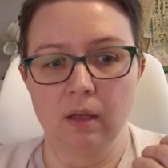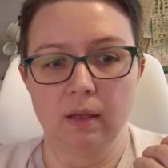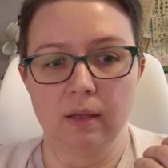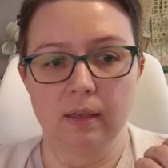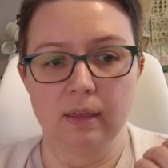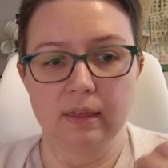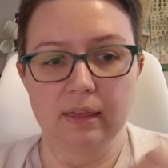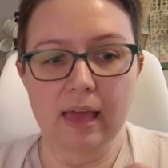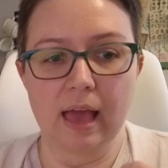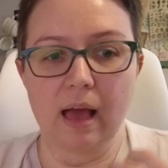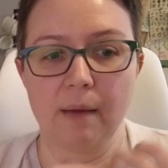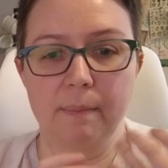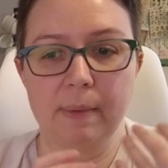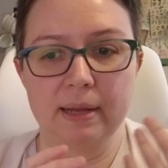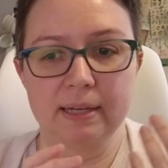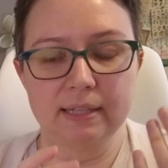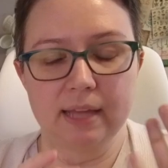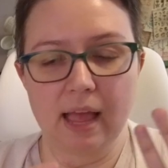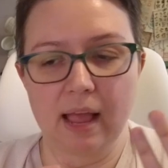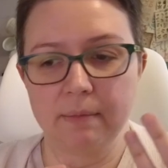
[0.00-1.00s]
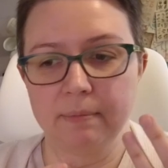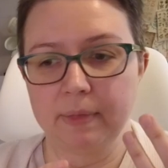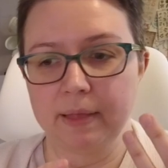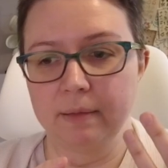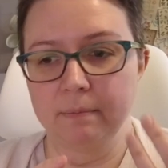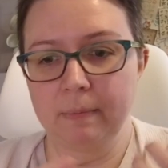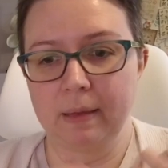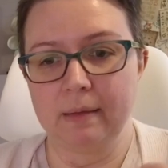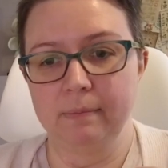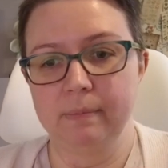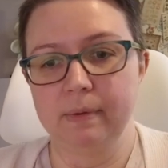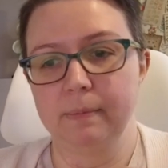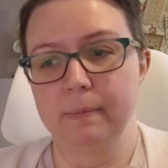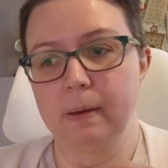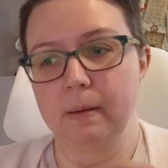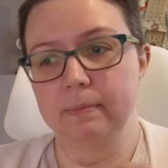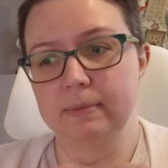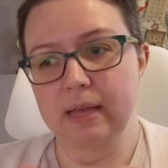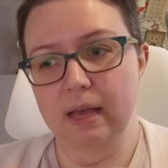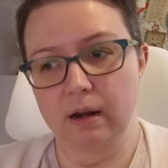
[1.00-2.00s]
Yeah, my timeline might be
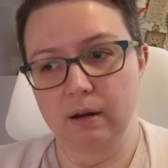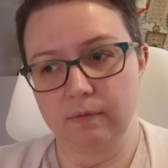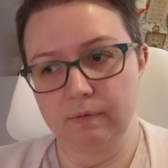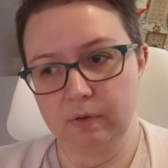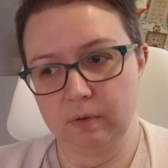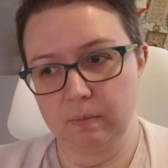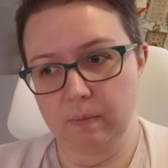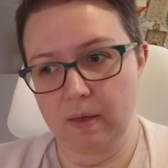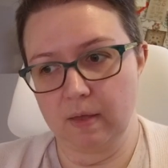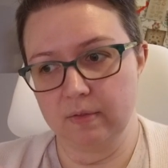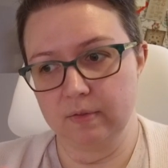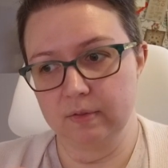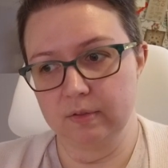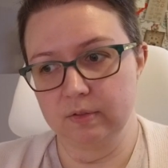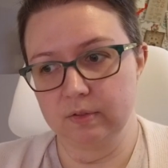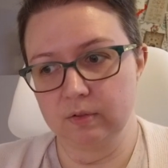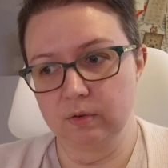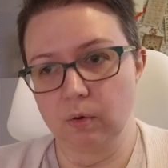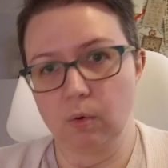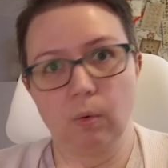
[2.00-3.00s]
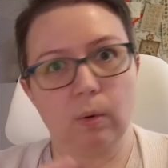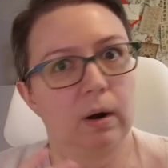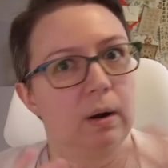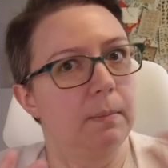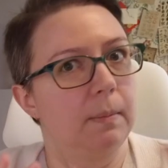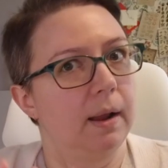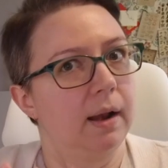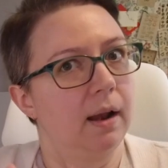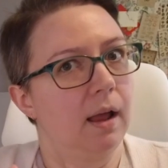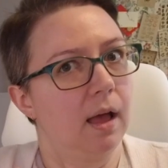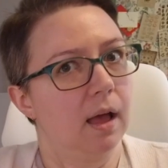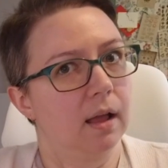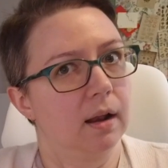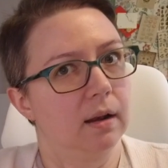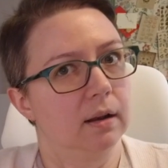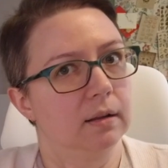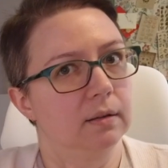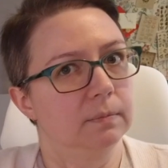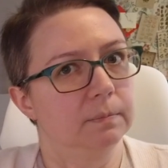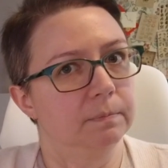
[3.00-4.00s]
bumped out a few months, or it might not.
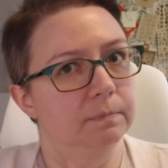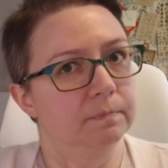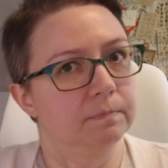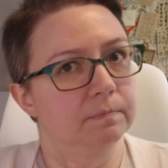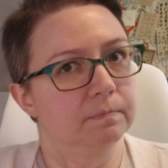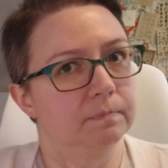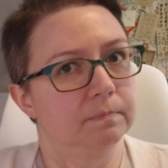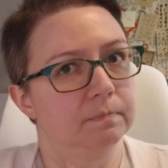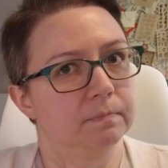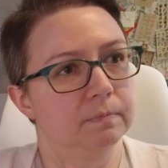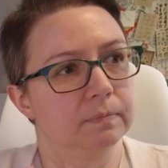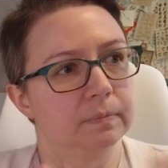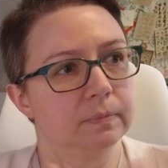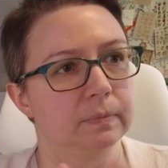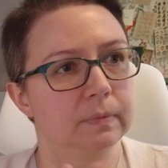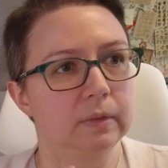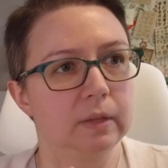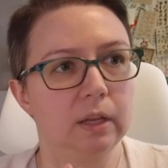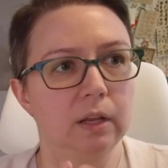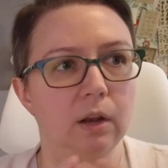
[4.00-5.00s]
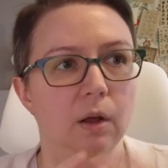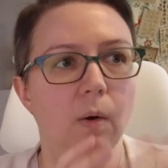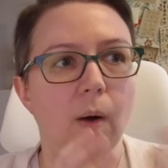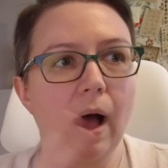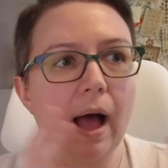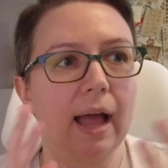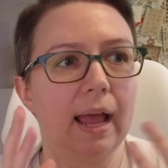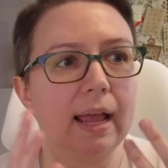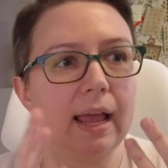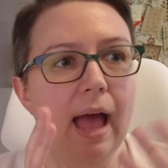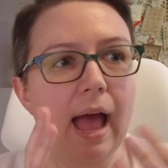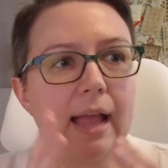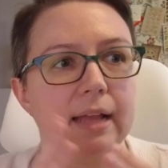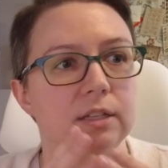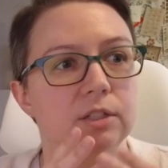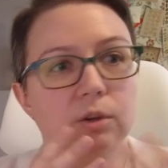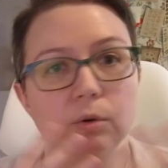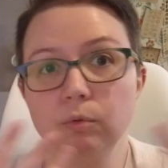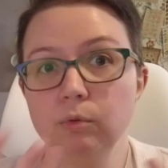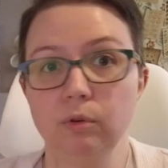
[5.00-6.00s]
I
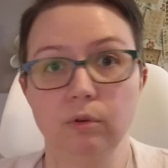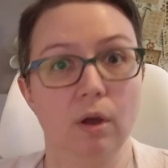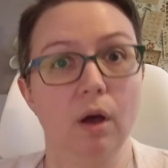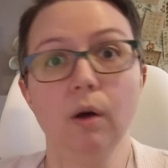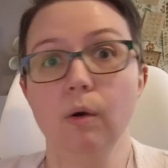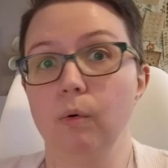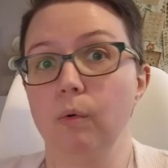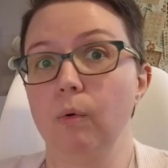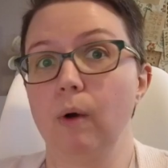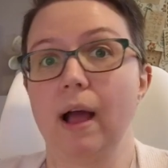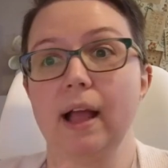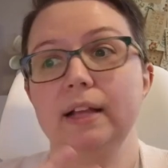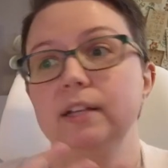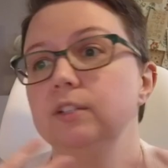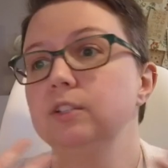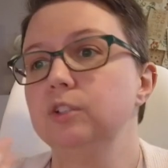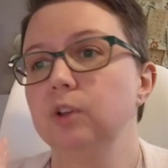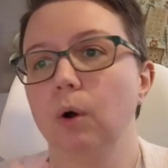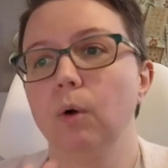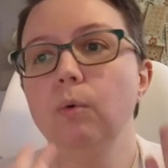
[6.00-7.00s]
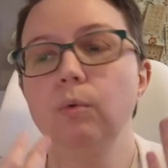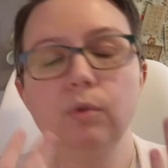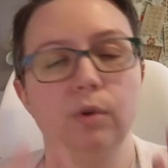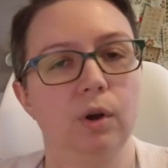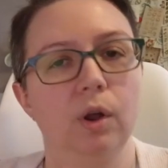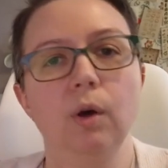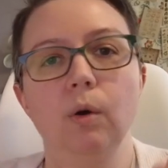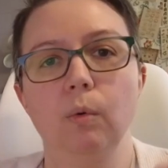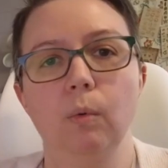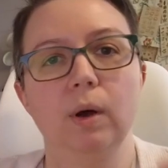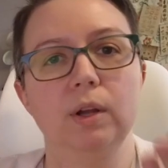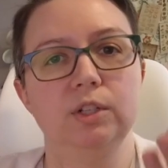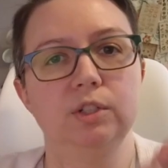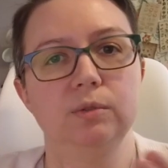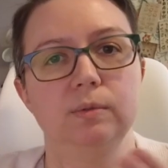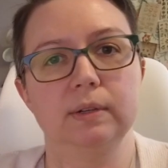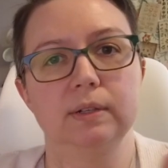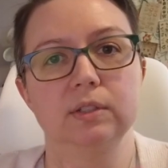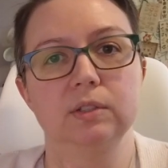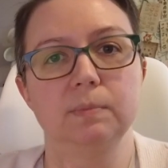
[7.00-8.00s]
don't know. I don't know what
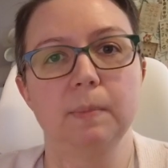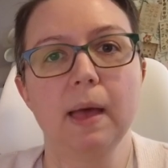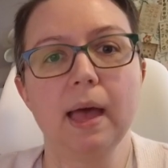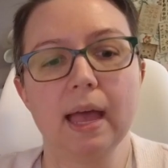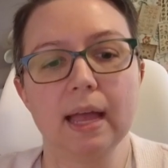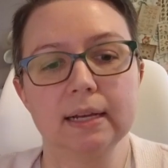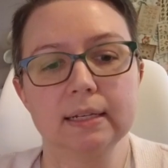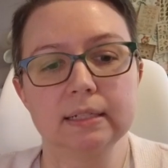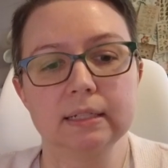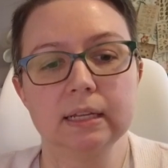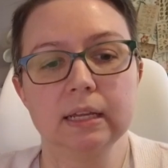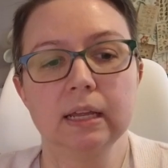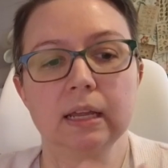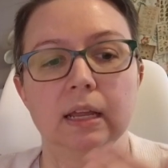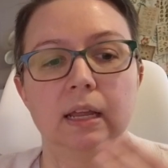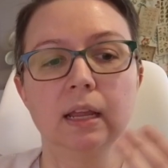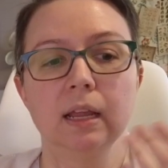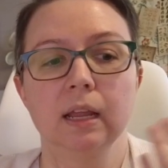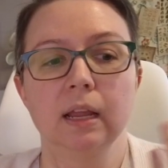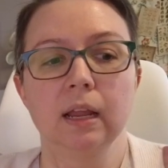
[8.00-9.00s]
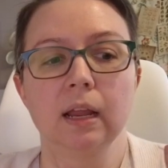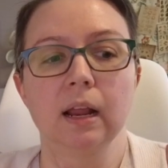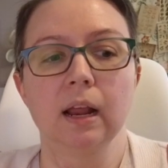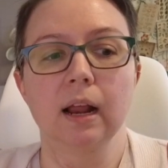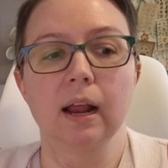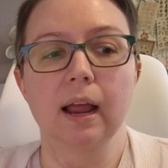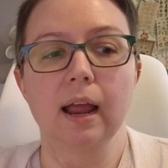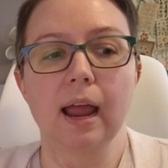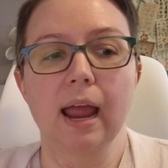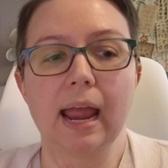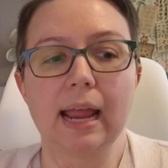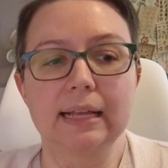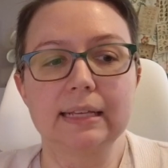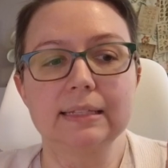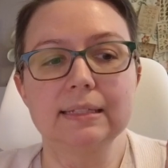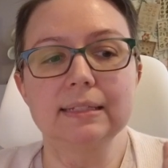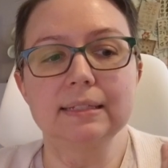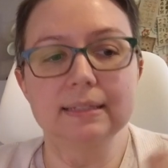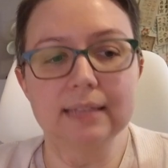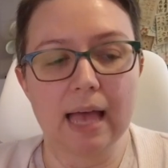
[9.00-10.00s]
to expect,
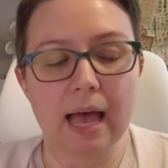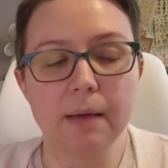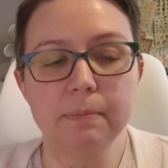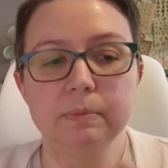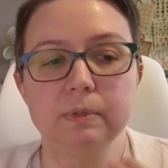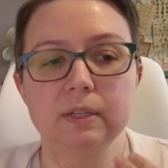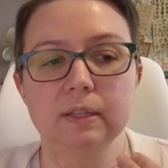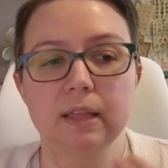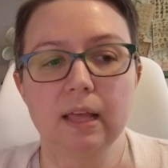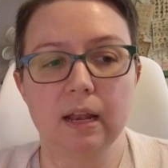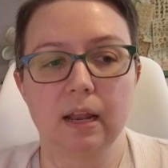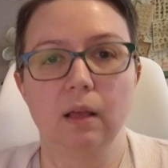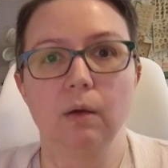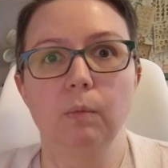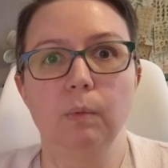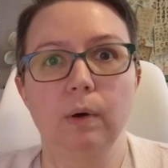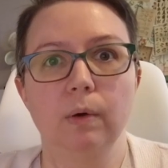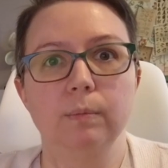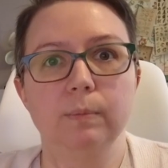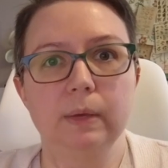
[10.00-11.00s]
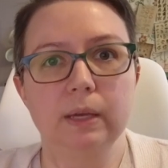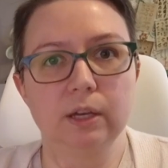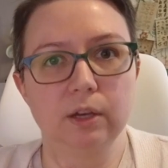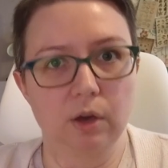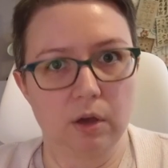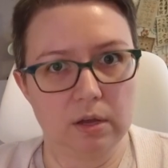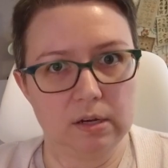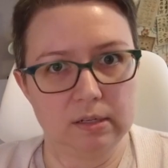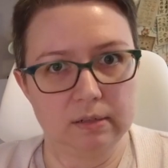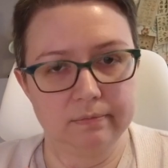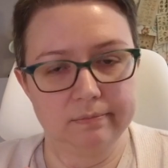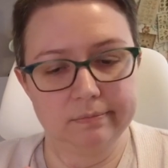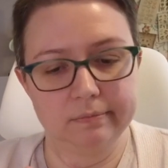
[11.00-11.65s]
except that it will be good.